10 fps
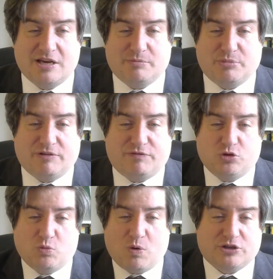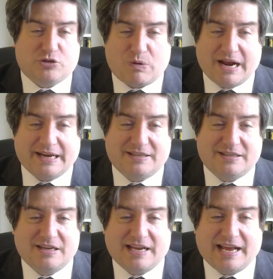But if you want to write
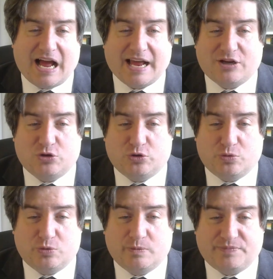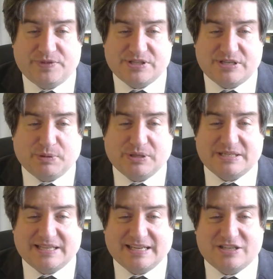a haiku, the
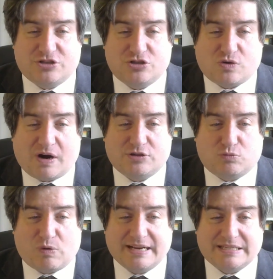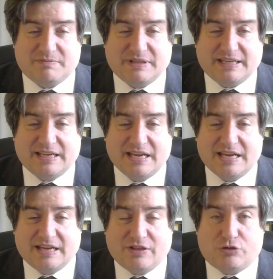simplest thing is to try to write something
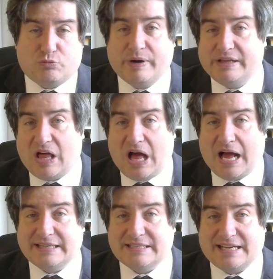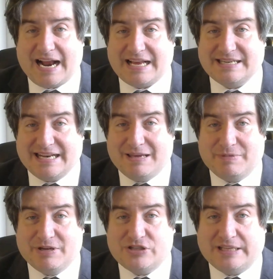in three lines that has an
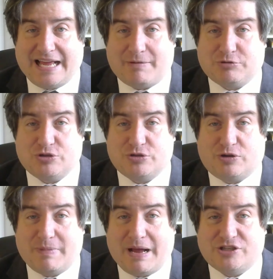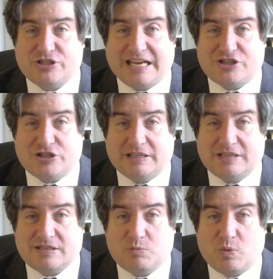image that captures your imagination in
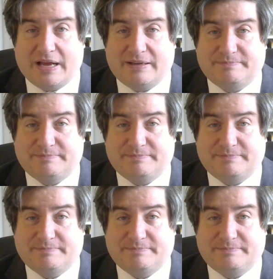some way.